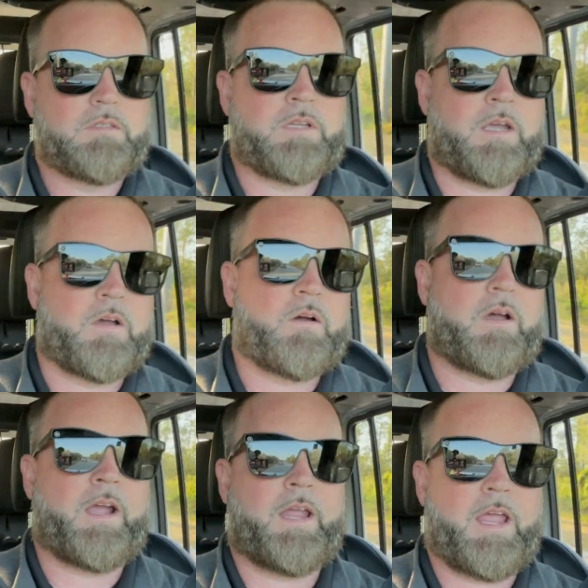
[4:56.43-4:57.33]
Now,
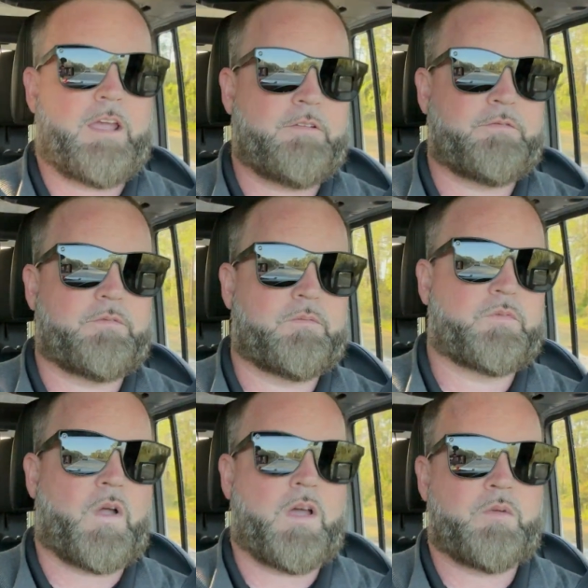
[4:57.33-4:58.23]
I have
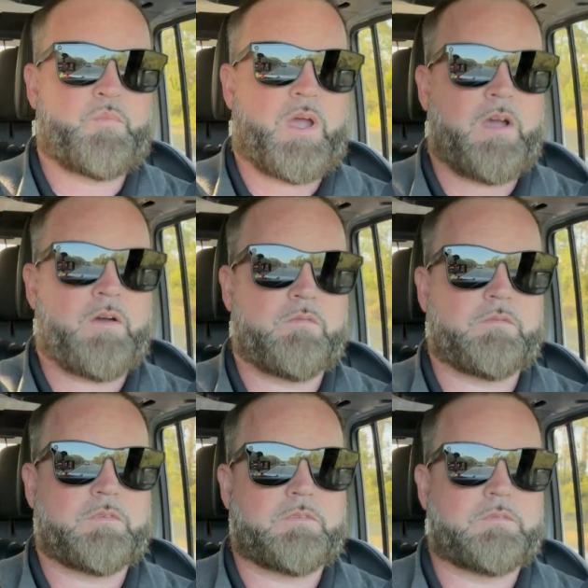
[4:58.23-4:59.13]
thought about
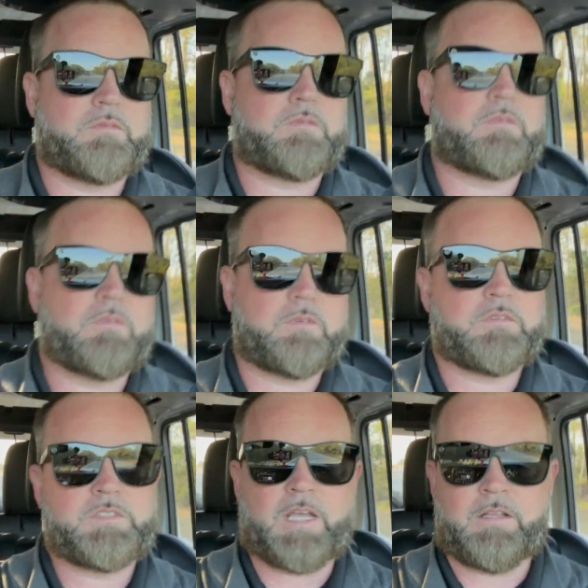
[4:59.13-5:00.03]

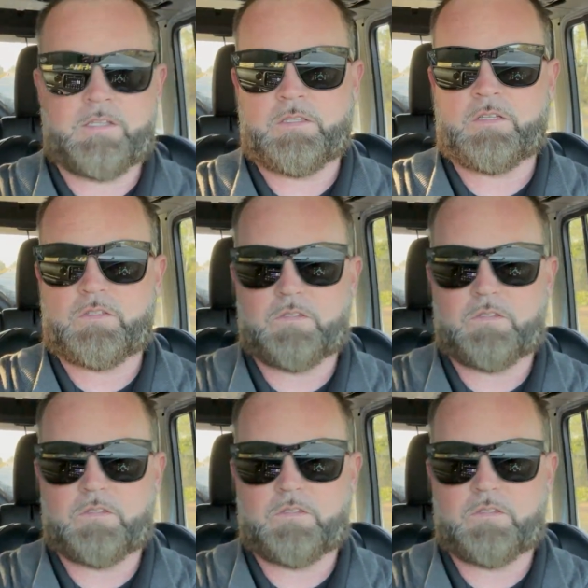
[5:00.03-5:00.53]
selling the